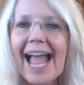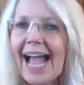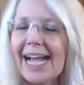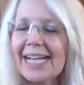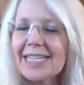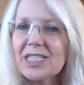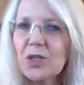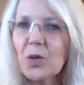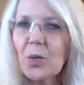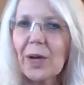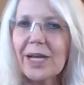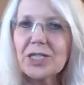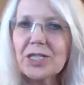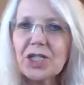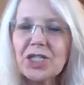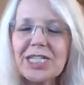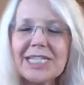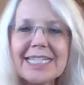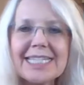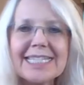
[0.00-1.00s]
ask
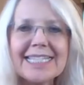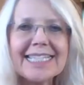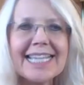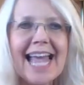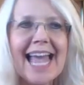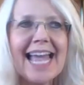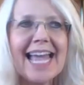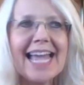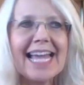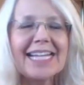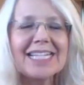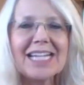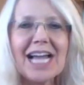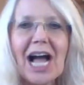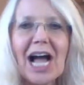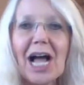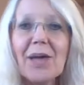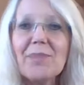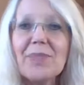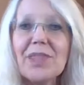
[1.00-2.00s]
questions, and
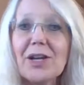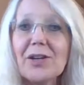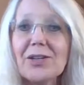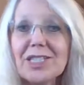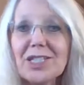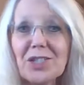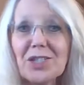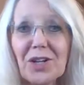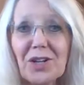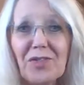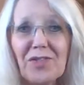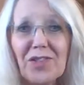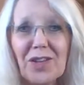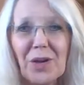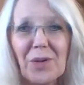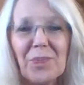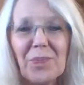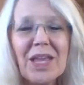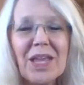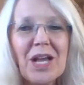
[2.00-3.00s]
I'm there to serve
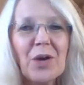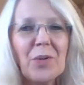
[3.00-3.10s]
you.